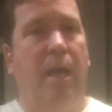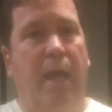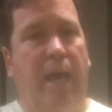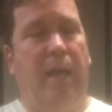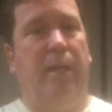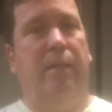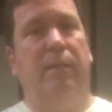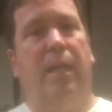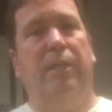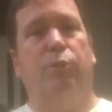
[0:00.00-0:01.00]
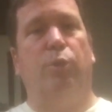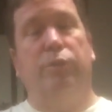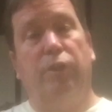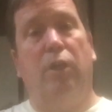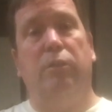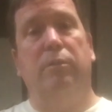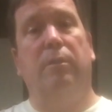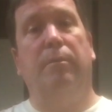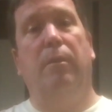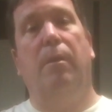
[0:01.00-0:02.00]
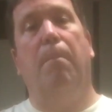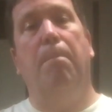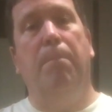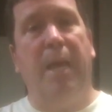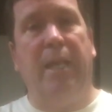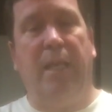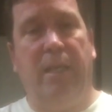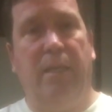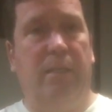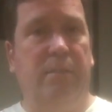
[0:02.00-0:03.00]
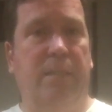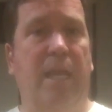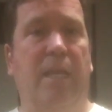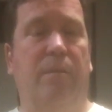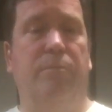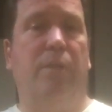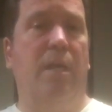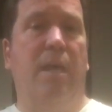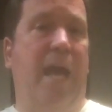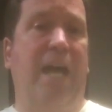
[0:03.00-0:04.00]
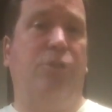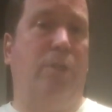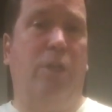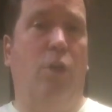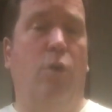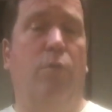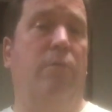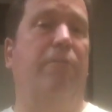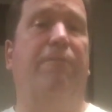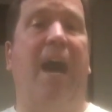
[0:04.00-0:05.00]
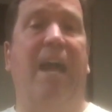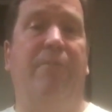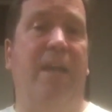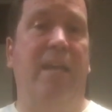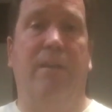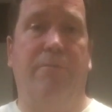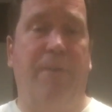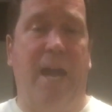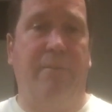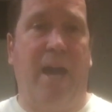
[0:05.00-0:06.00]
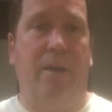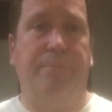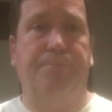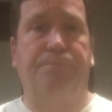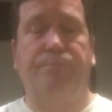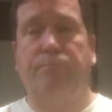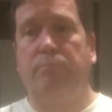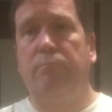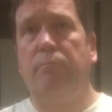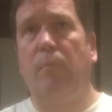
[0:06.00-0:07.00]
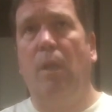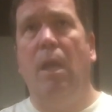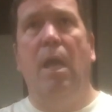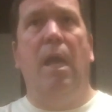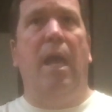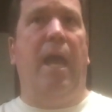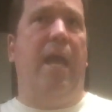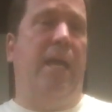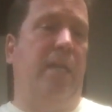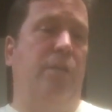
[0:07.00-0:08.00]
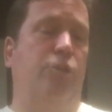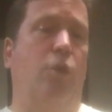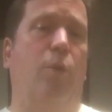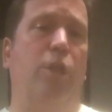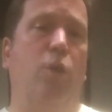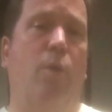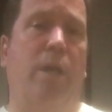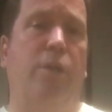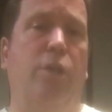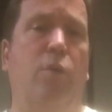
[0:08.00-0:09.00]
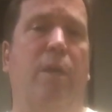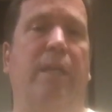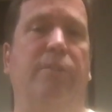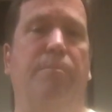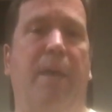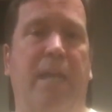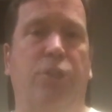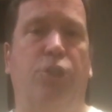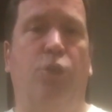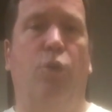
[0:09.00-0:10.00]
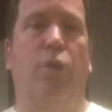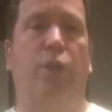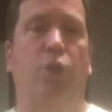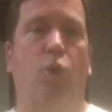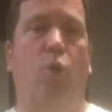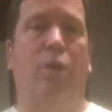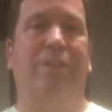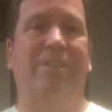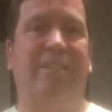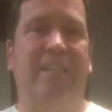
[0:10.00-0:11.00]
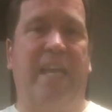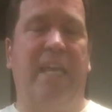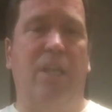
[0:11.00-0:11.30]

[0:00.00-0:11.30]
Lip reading: And as a result, many teams actually go 5 in and 5 out. And so what you want to do is make sure your second